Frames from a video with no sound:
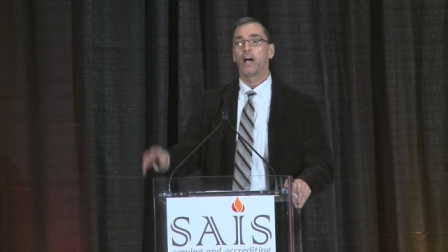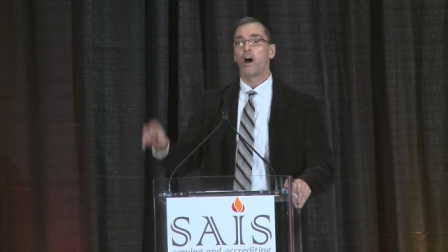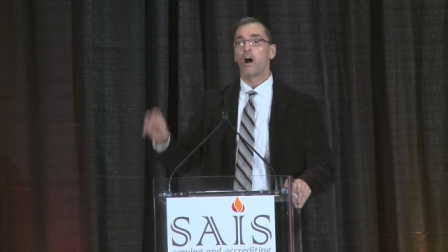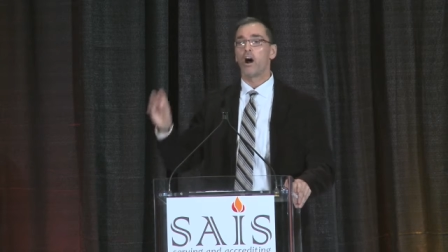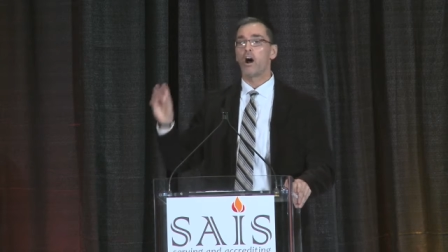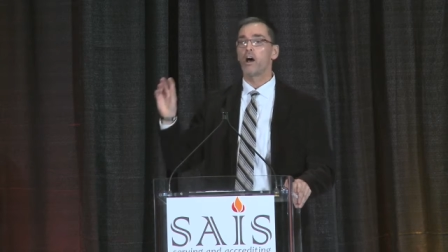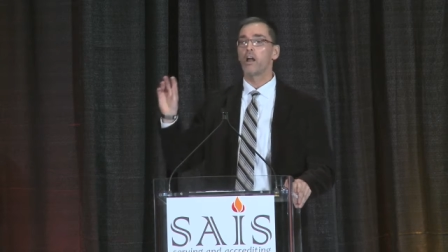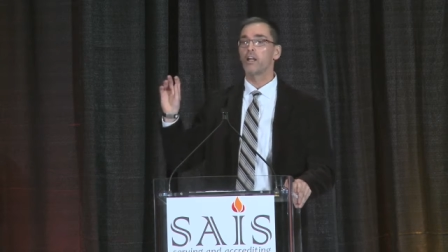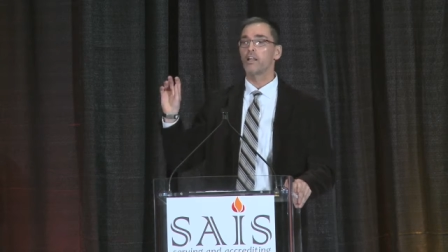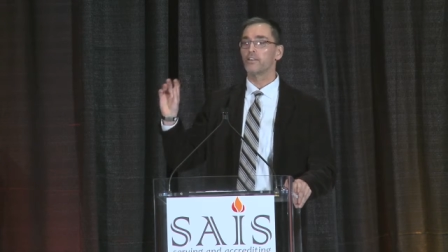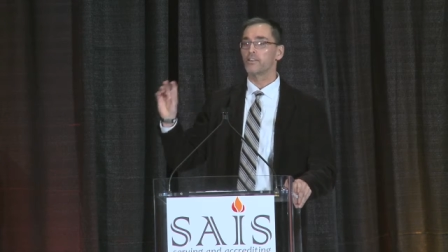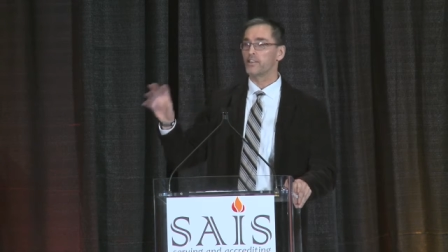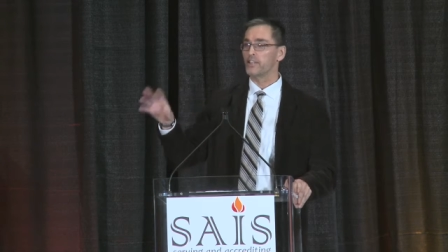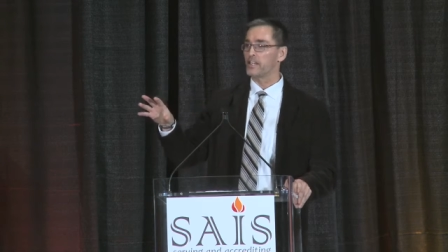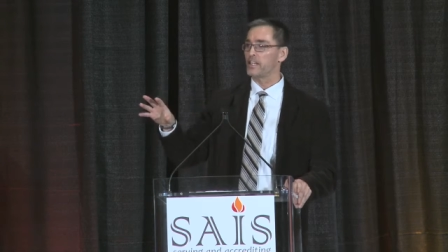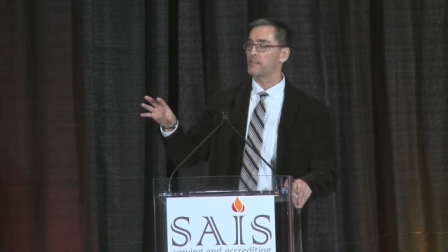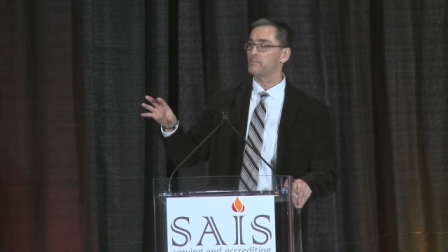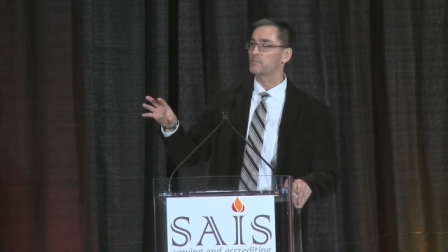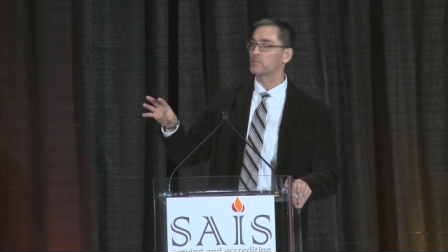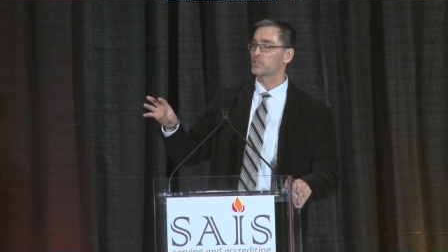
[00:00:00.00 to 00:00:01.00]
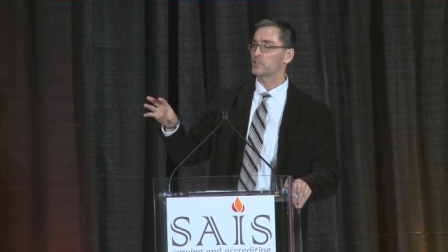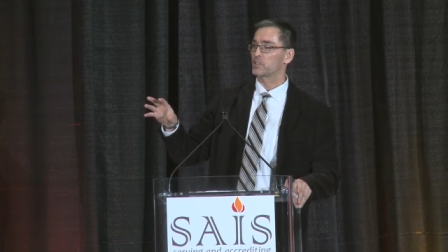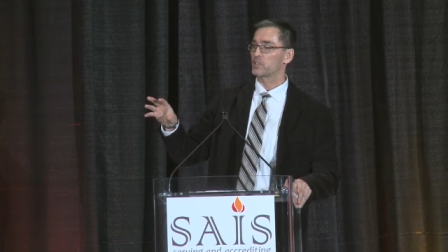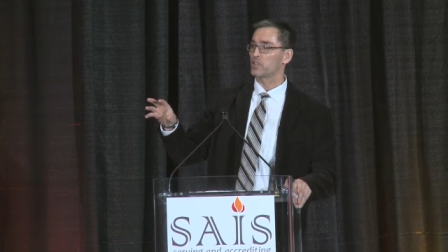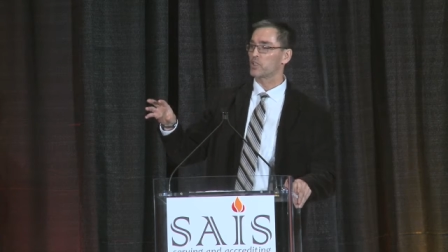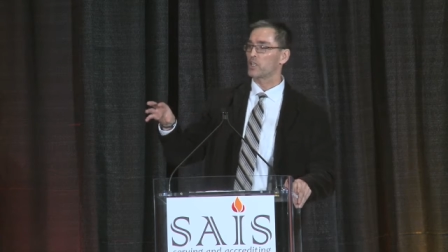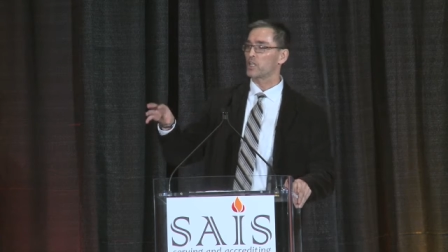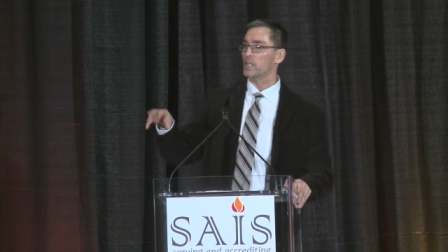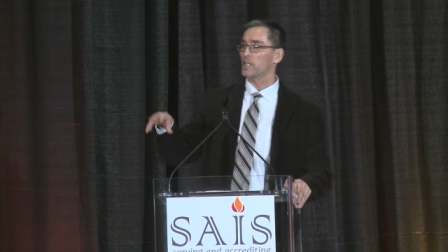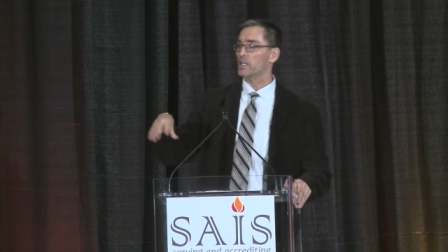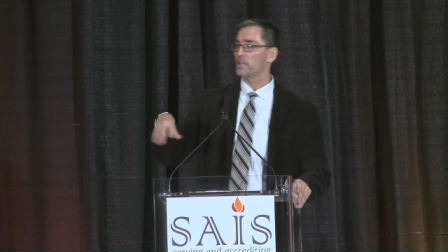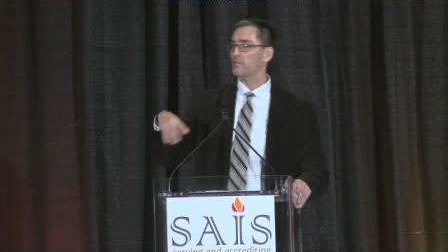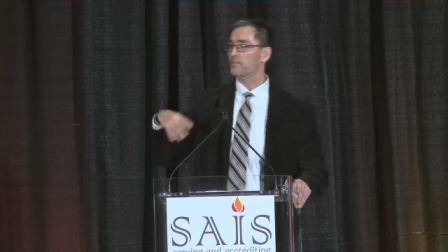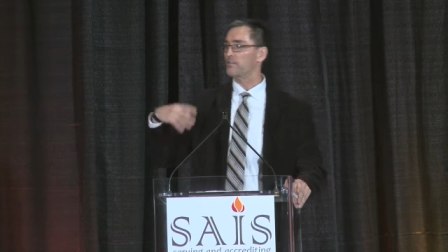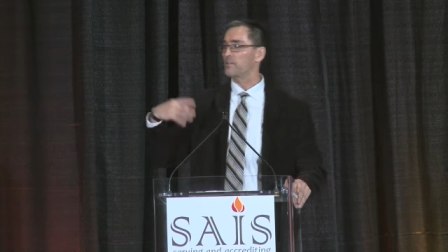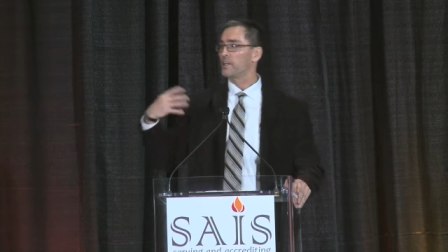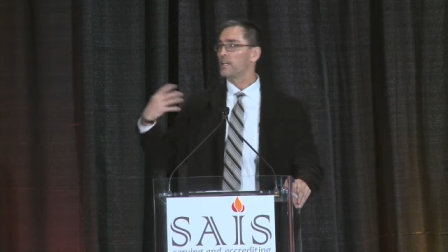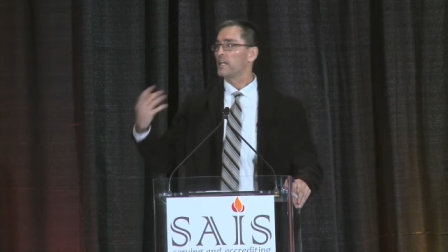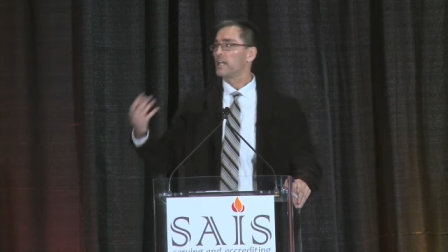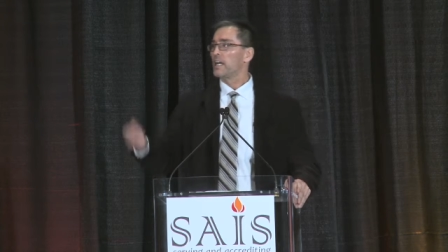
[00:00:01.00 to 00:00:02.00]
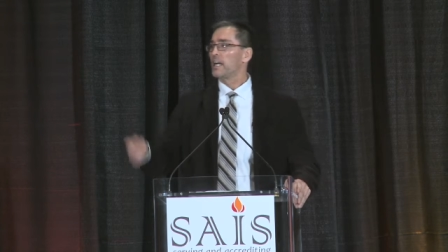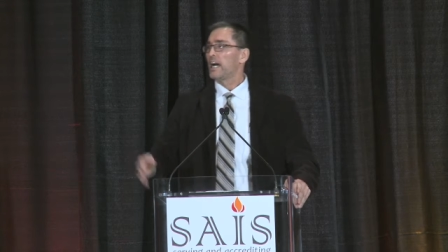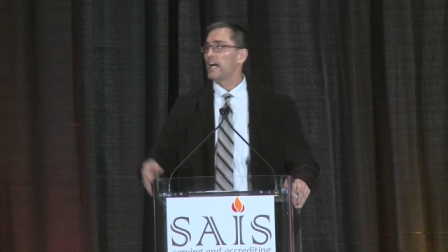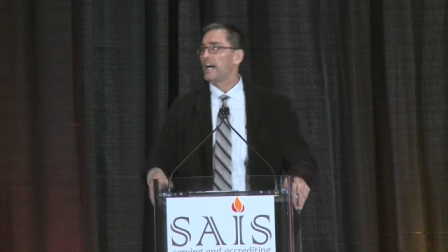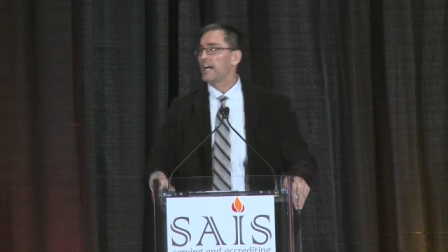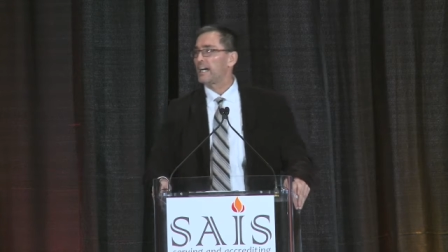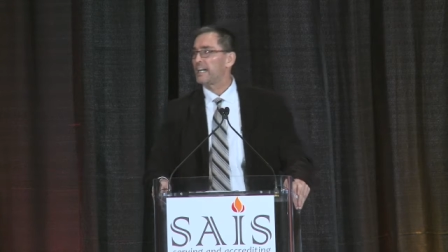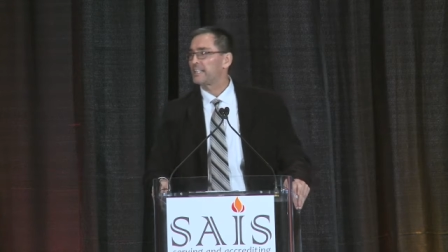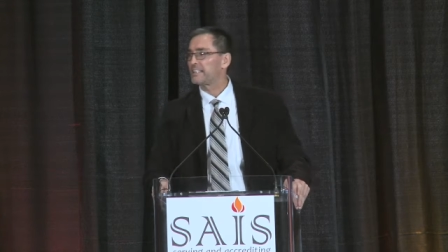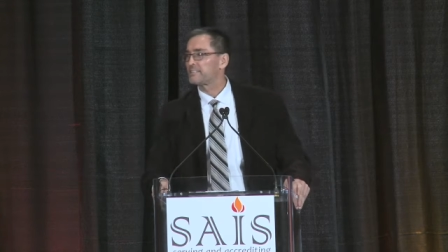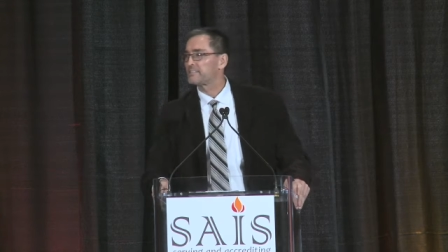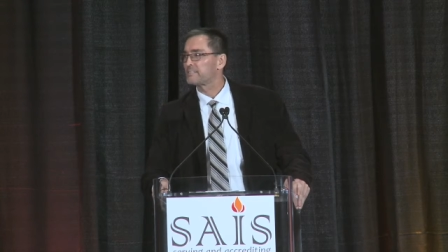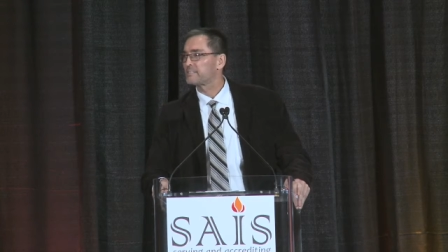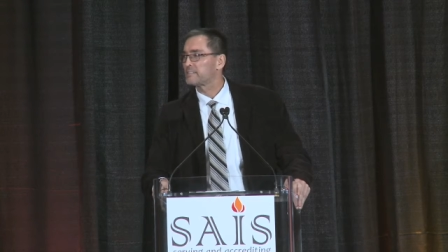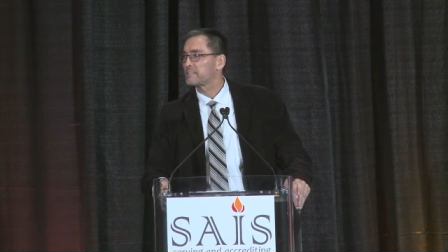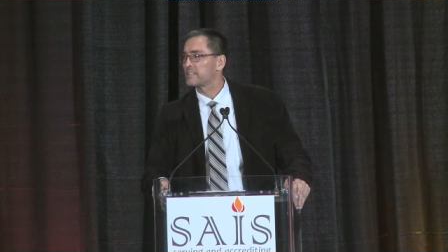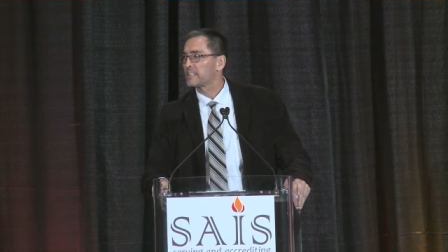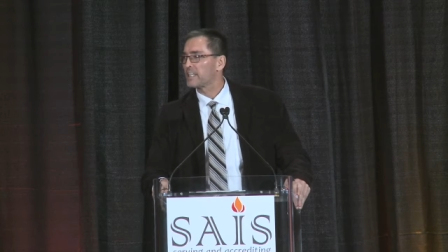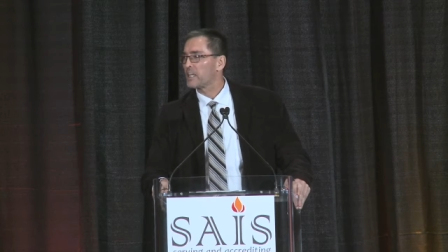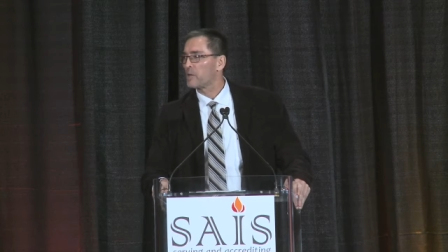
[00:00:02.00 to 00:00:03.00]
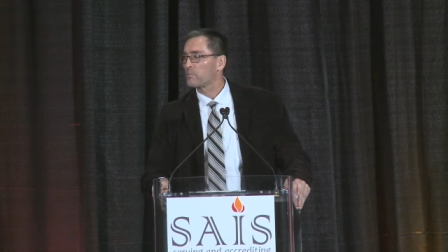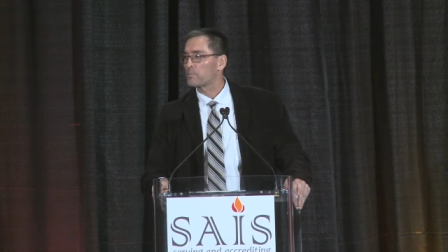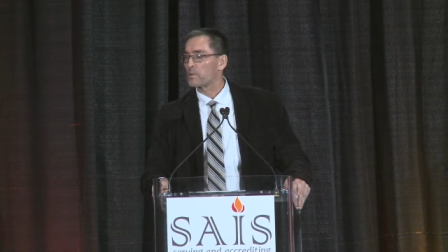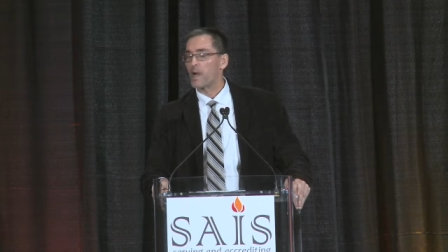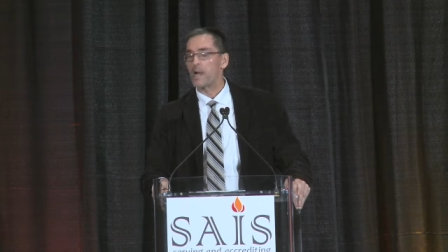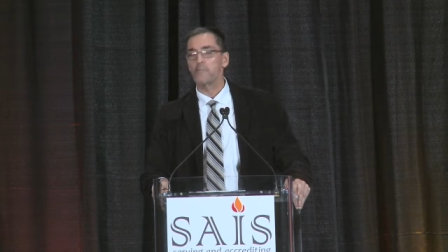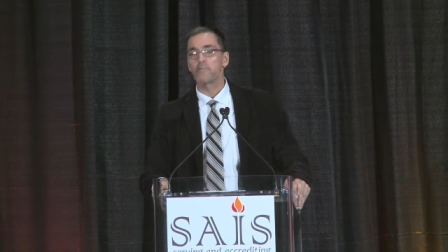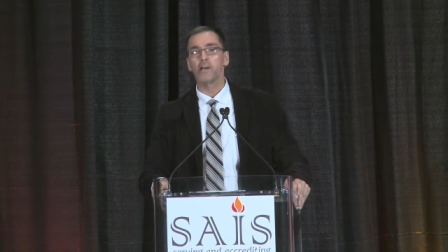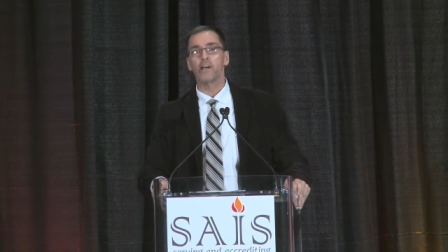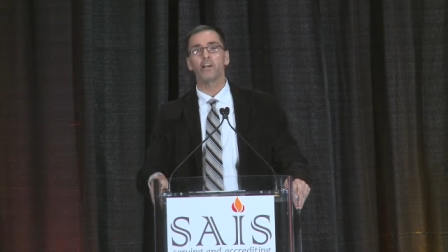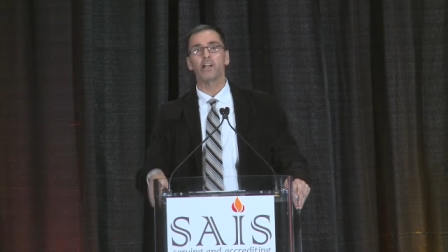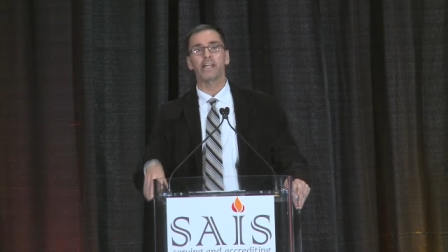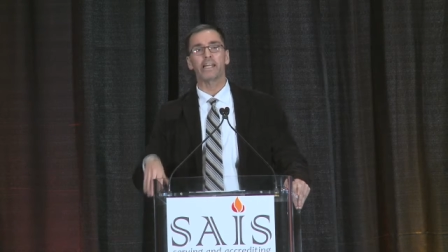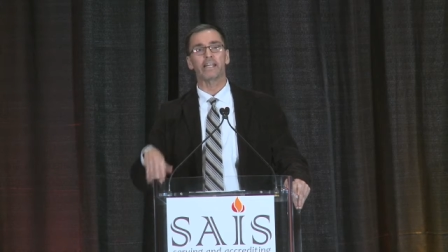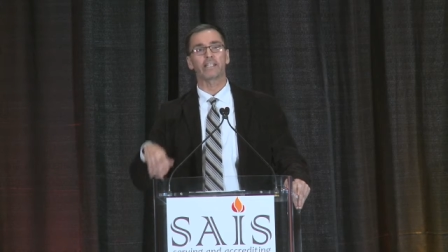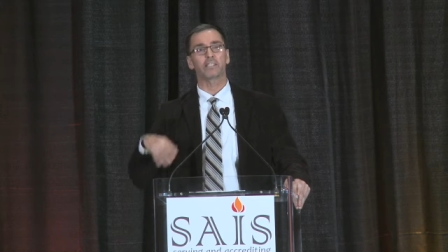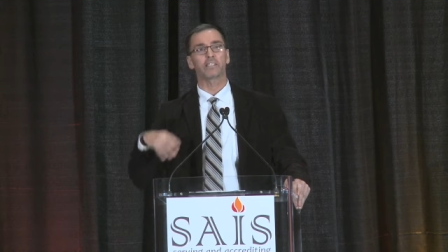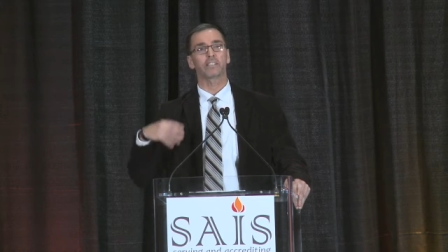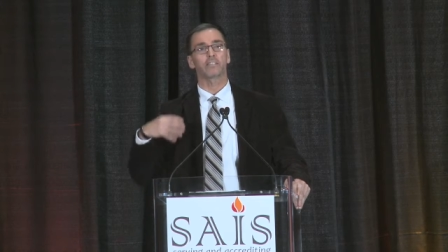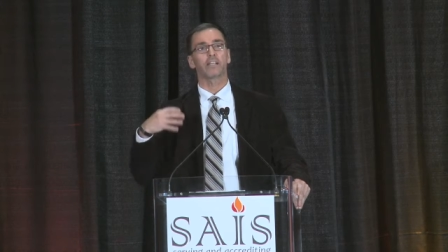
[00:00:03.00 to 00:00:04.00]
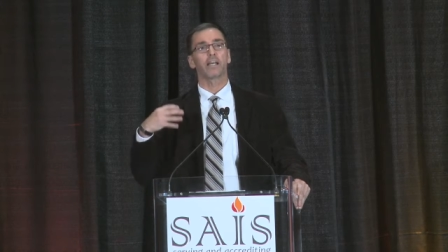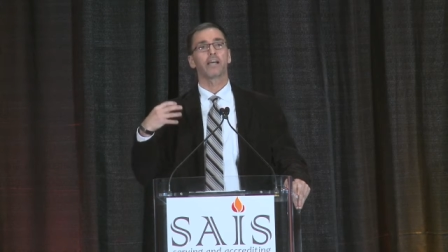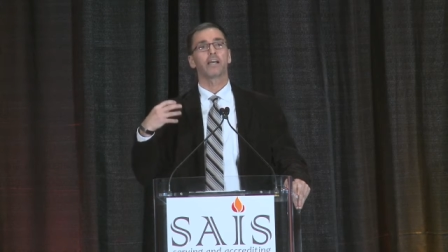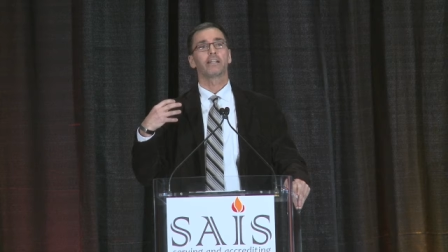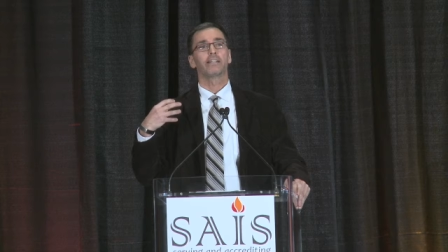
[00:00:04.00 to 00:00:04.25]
All of them serve, primarily as